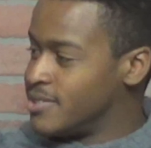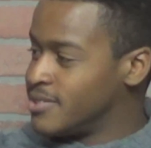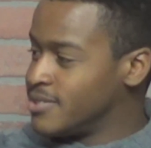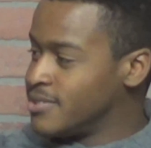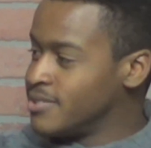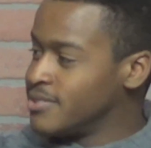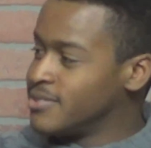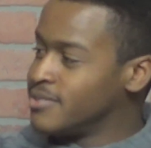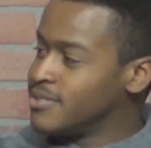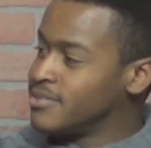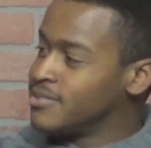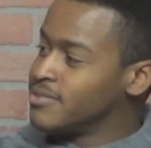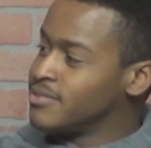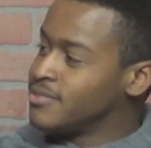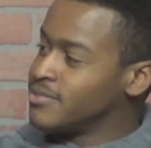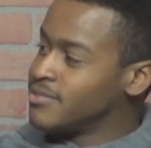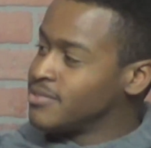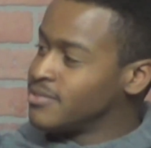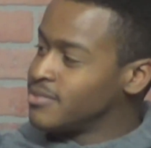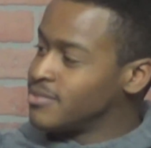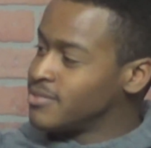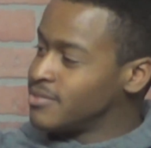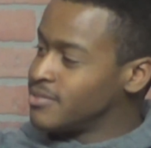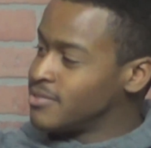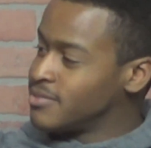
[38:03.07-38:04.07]
Which,
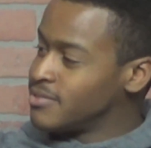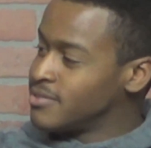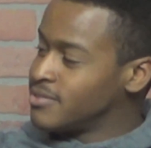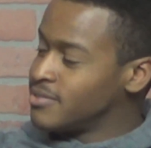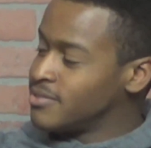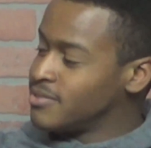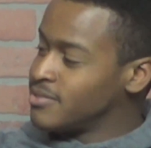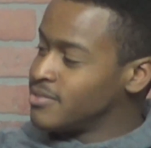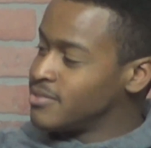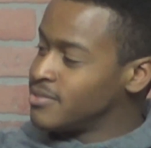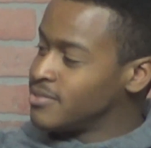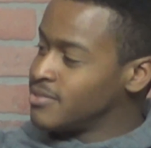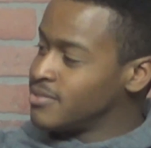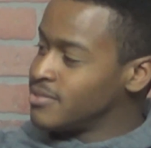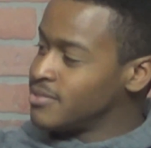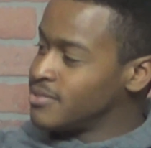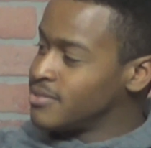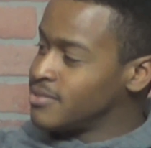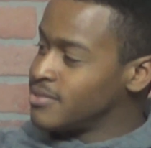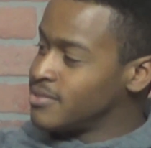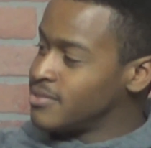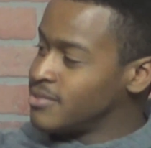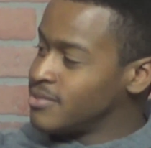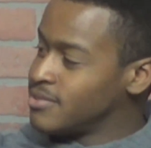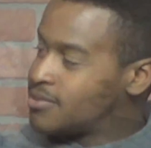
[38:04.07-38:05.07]
that sounds
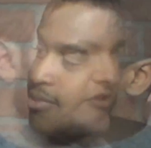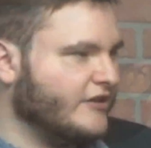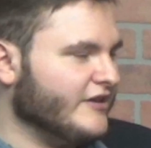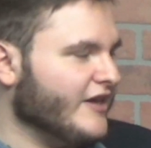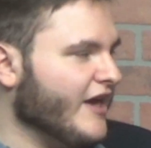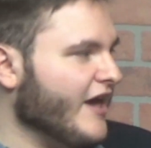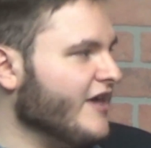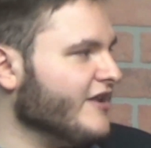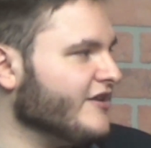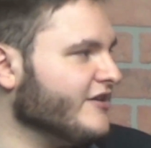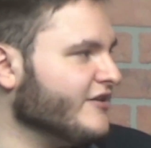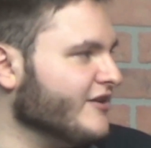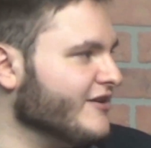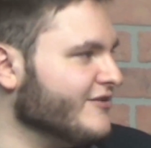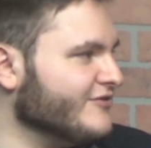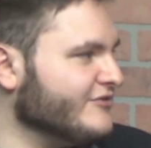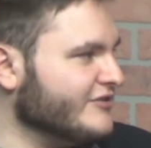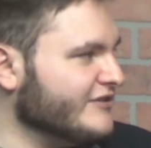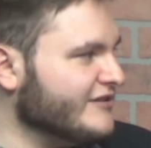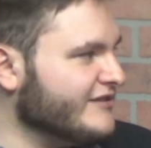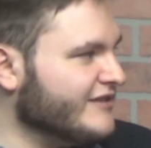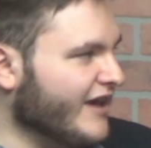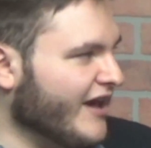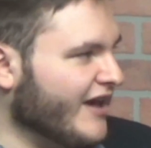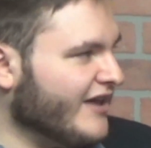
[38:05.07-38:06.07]
awesome. Like Gattaca. Ever see
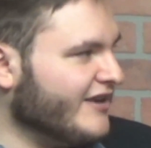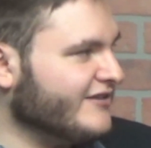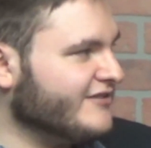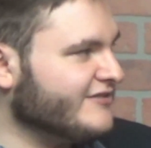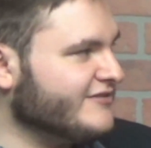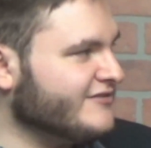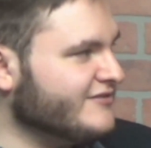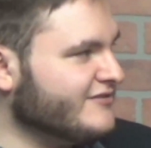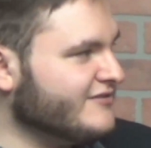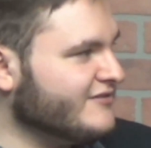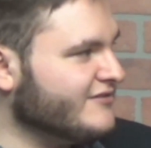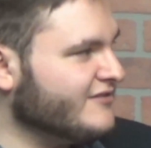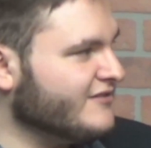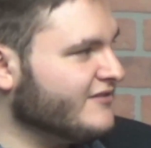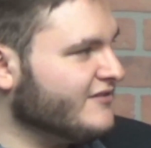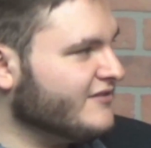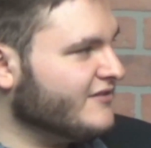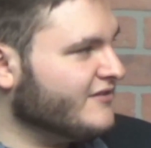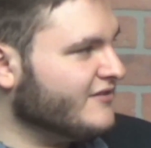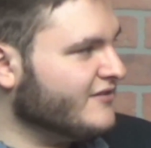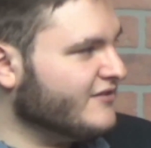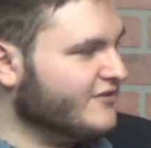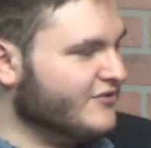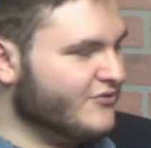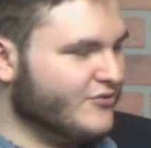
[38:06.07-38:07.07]
Gattaca?
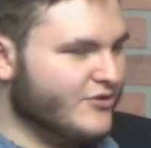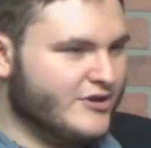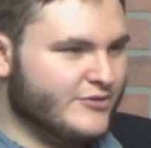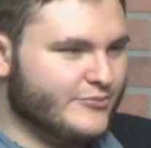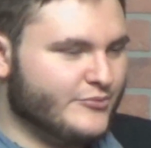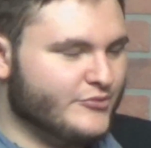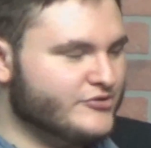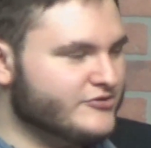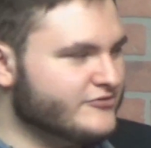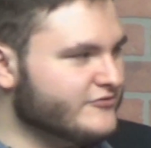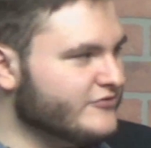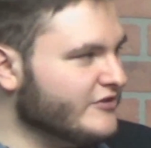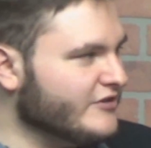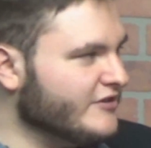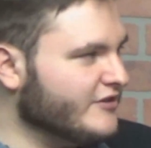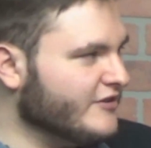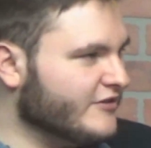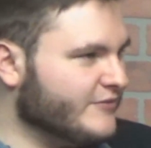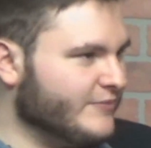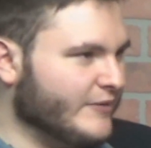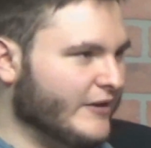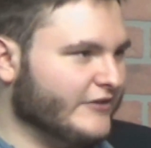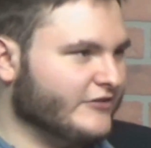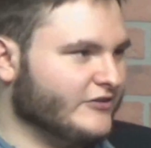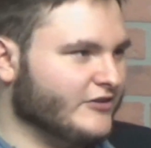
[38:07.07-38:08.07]
Great movie. It's
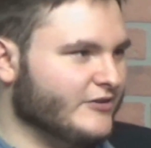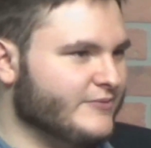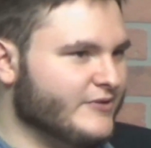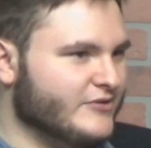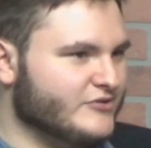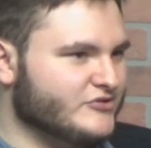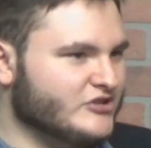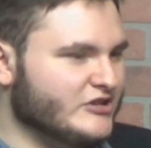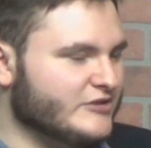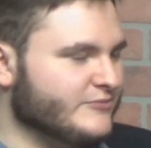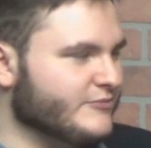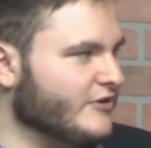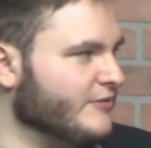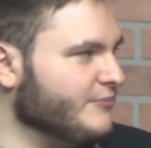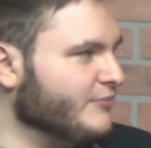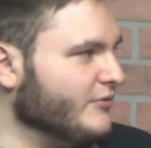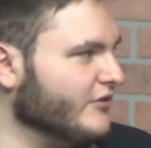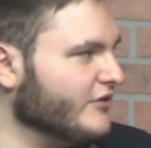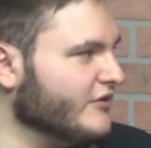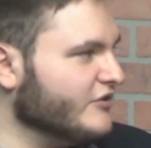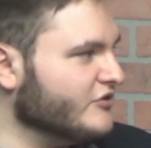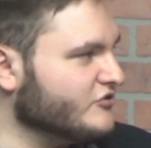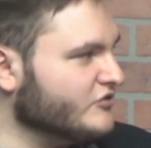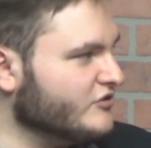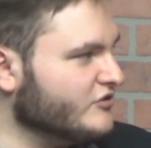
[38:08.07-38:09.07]
basically about gene manipulation.